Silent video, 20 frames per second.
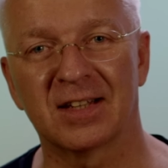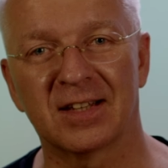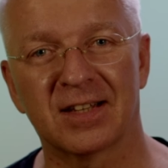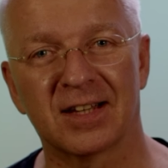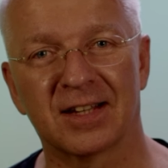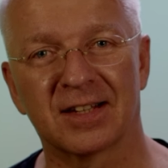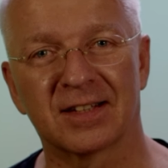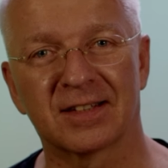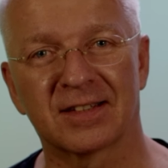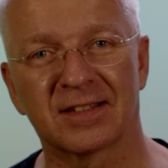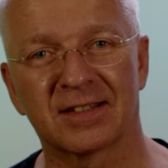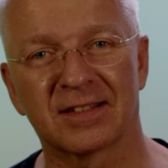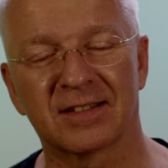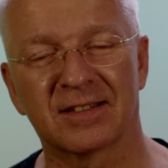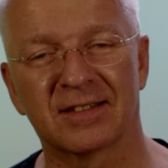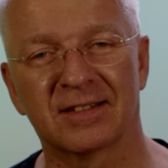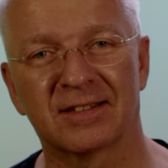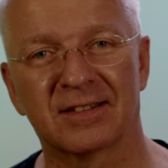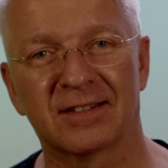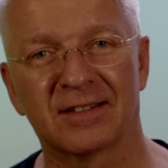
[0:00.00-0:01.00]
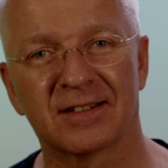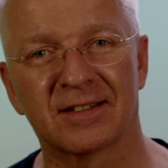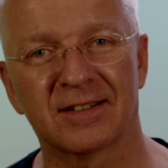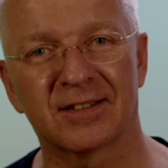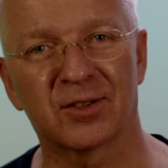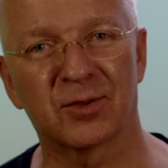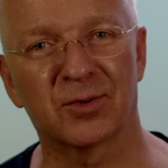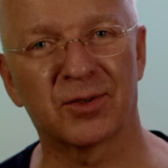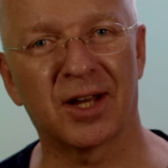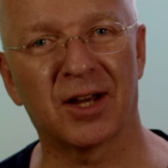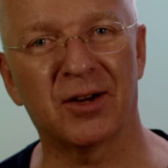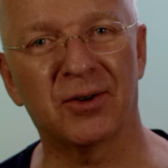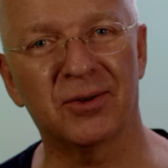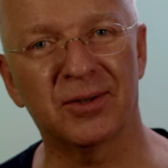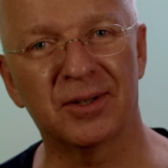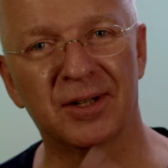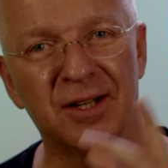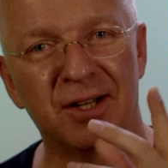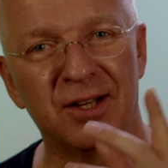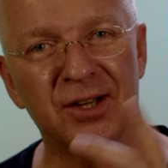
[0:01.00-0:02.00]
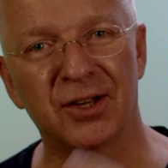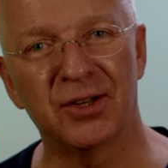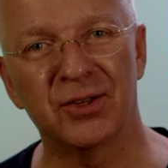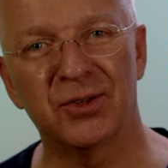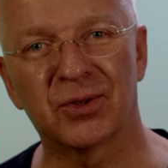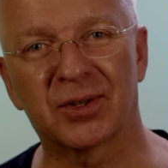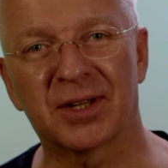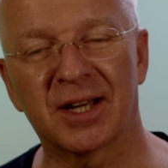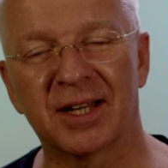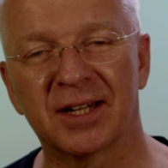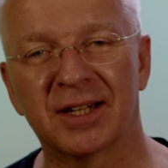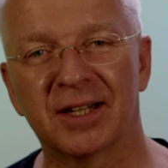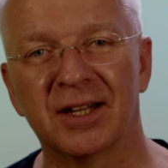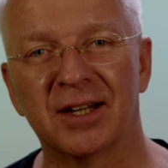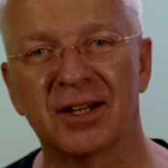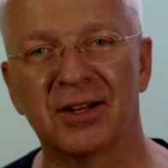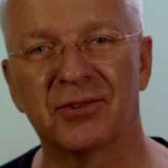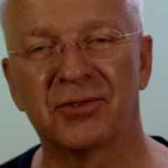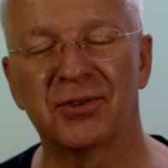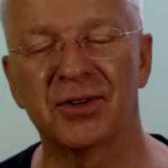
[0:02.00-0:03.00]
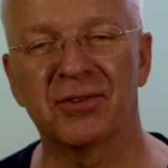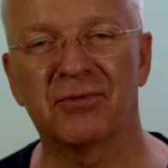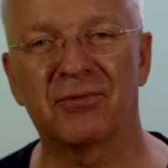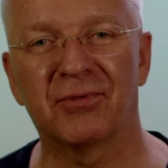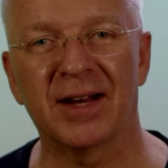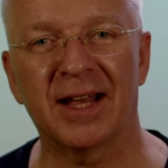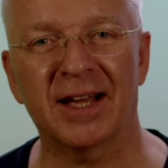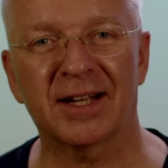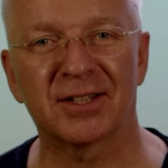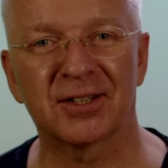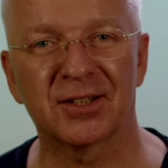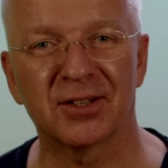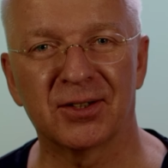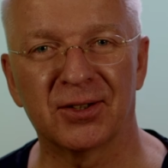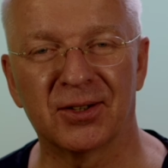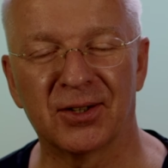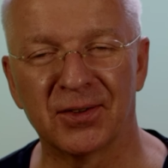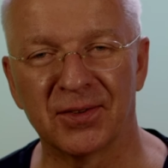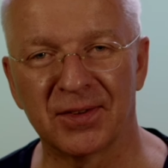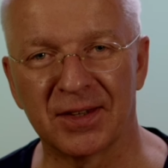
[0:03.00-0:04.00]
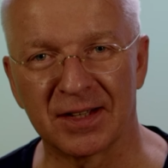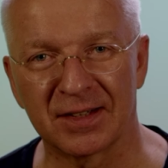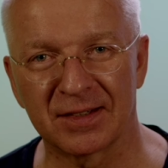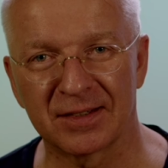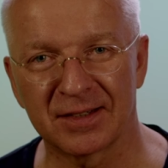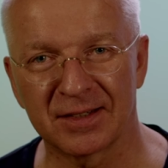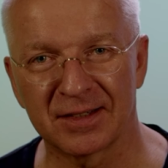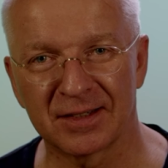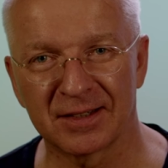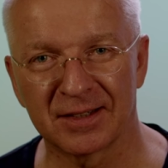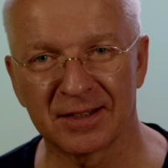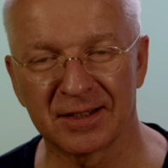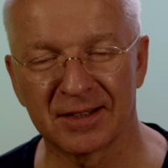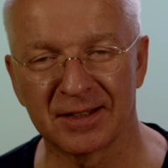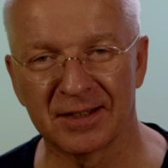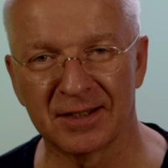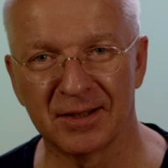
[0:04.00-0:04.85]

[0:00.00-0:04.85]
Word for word: Yes. So now you can reflect on this.